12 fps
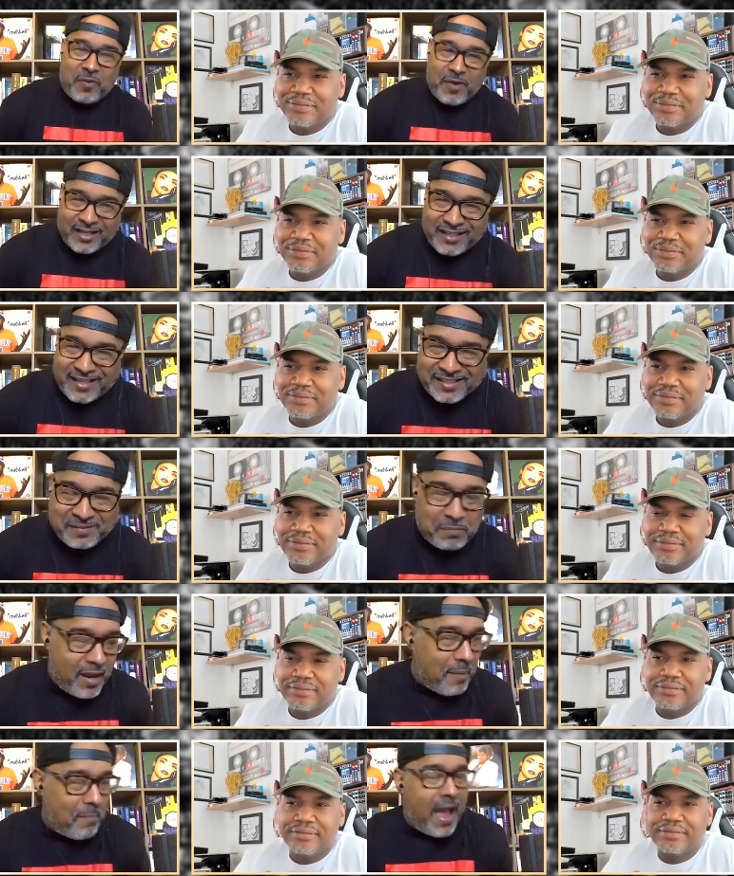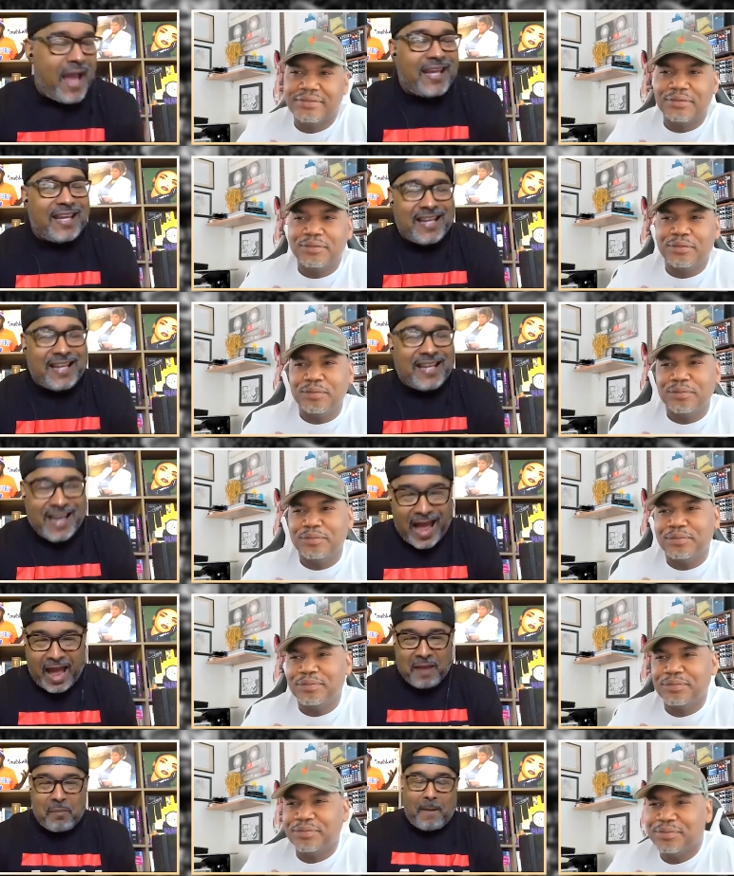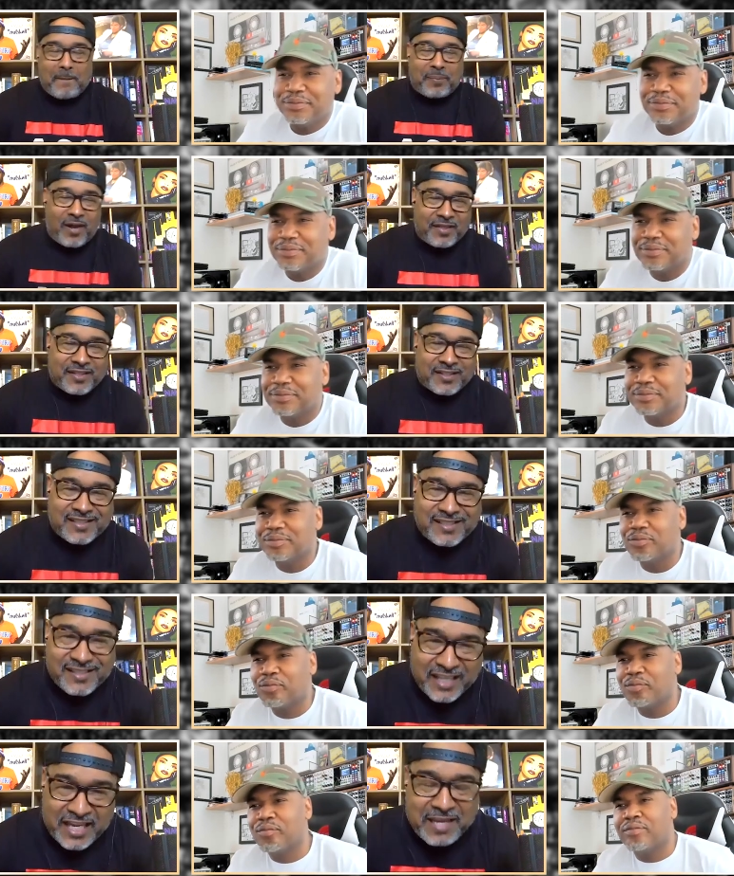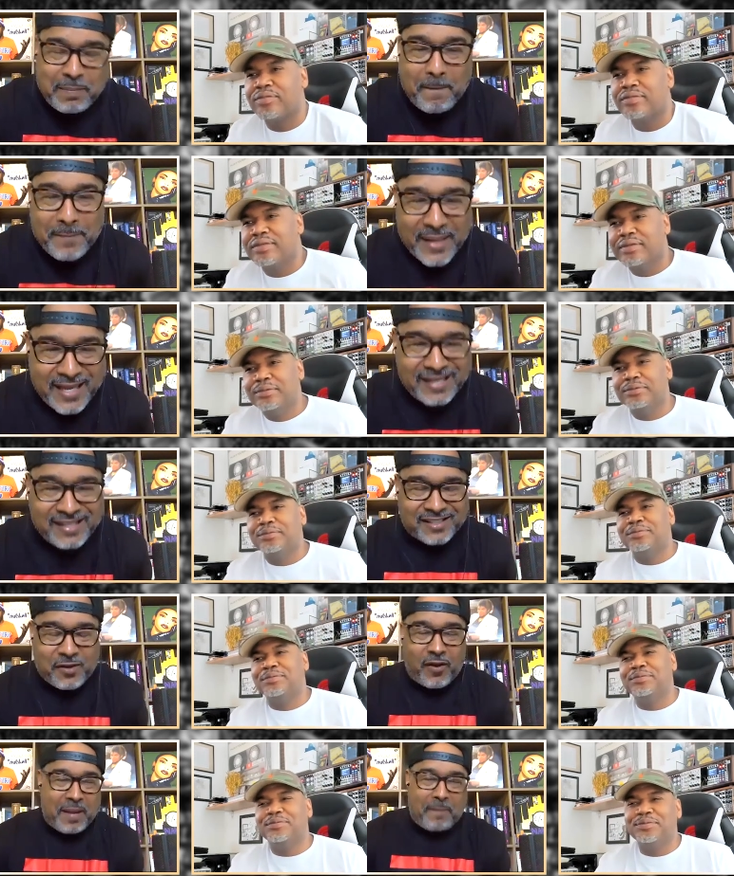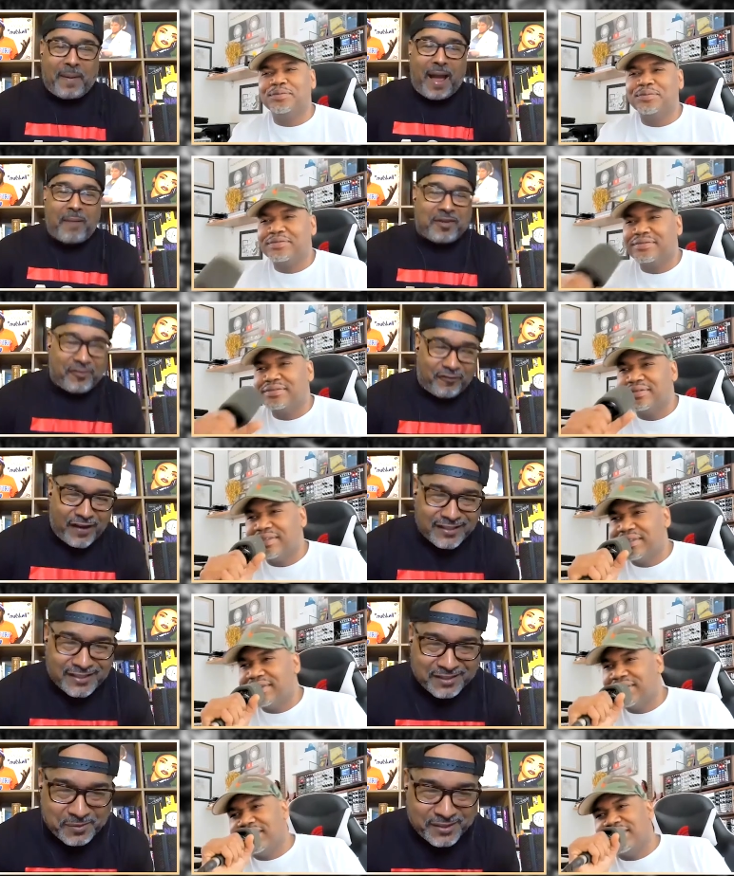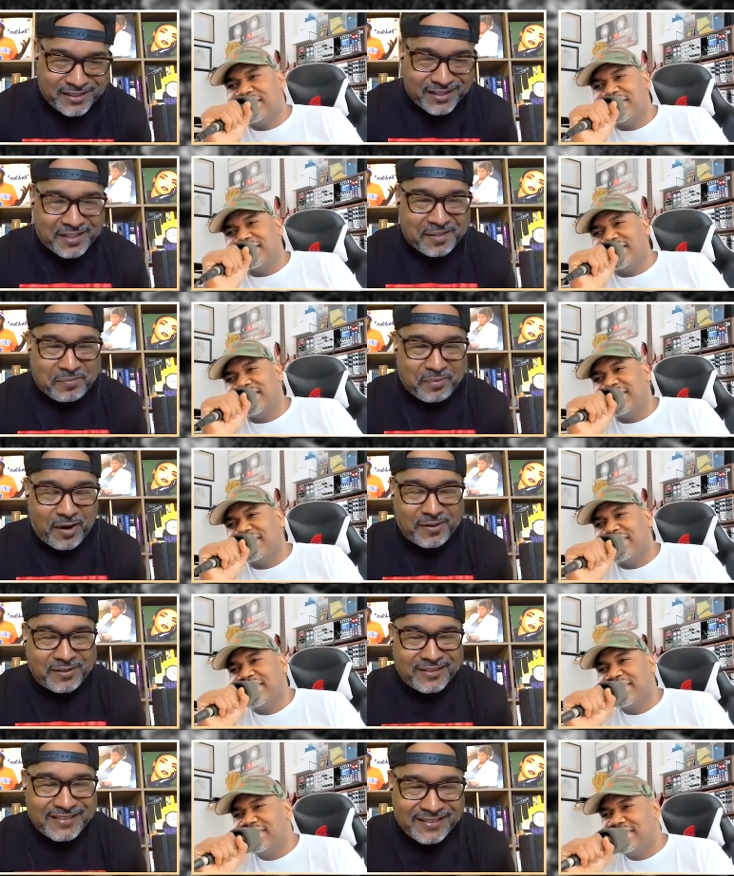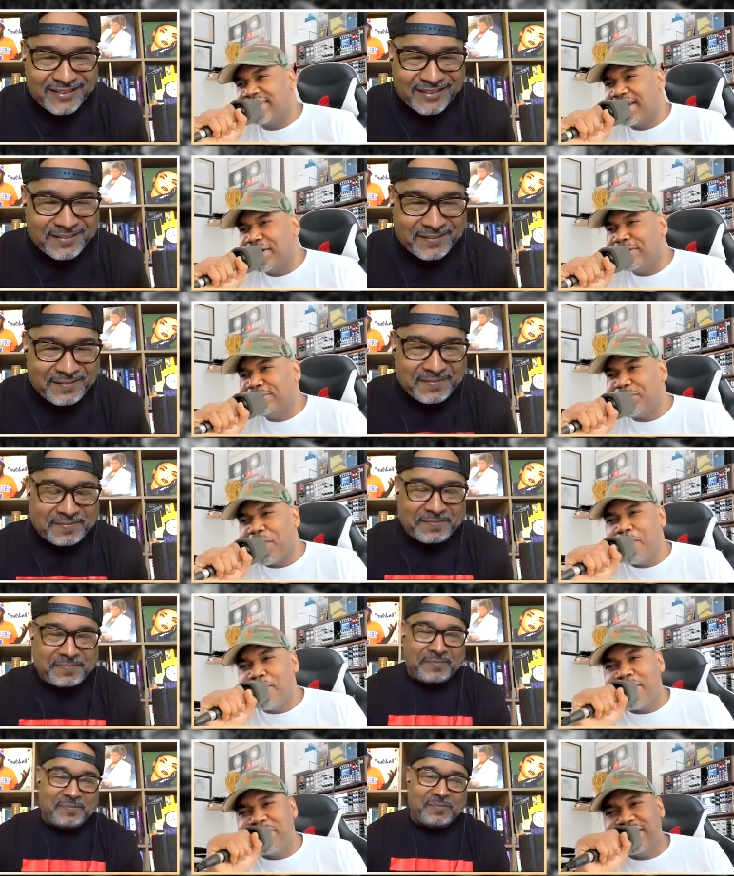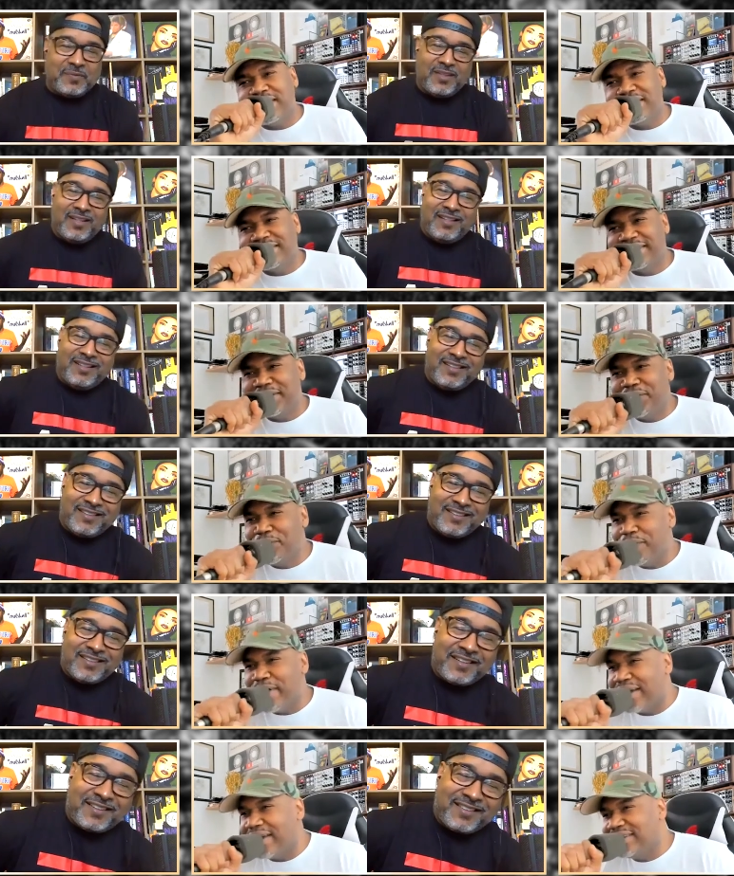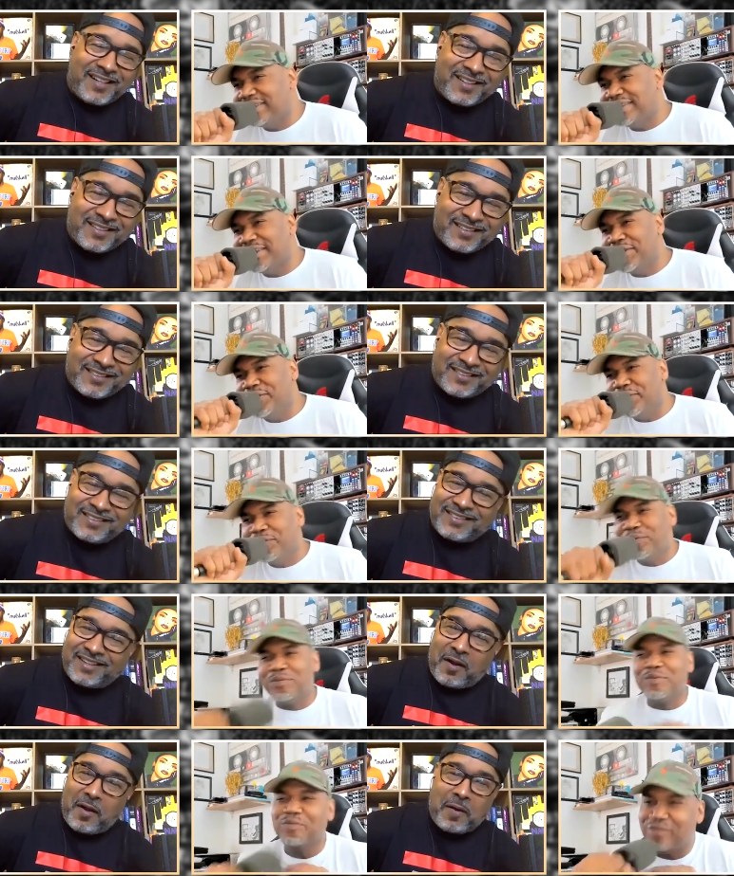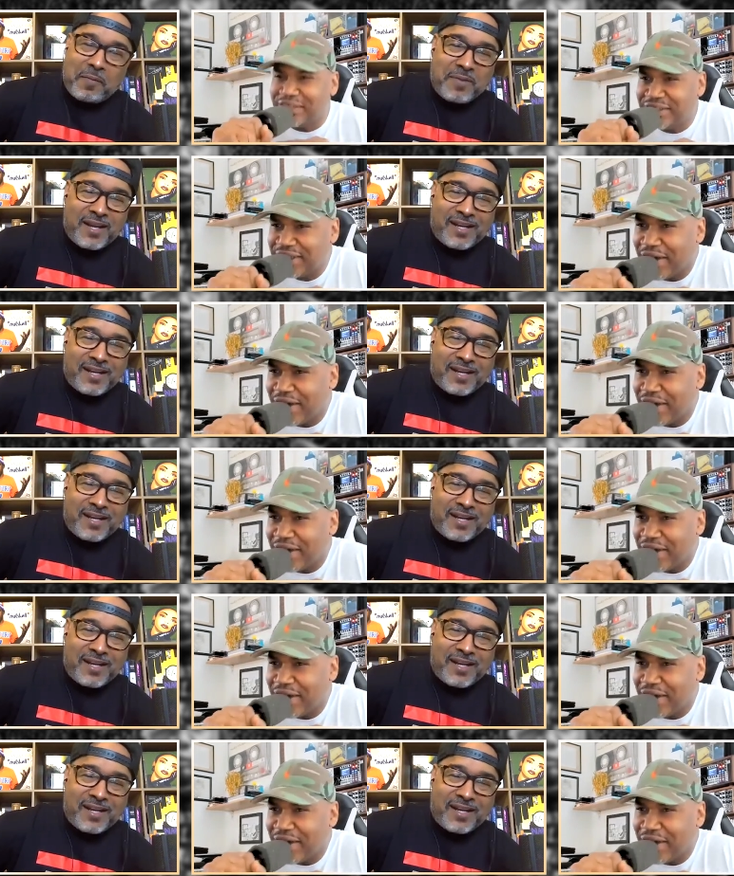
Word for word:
Speaker 1: what it is, man. My guy, my brother, Ski Beatz on Hip Hop Confessions. What's good, bro?
Speaker 2: Skillz, what up, baby? Good to see you, man. Good to see you. Oh the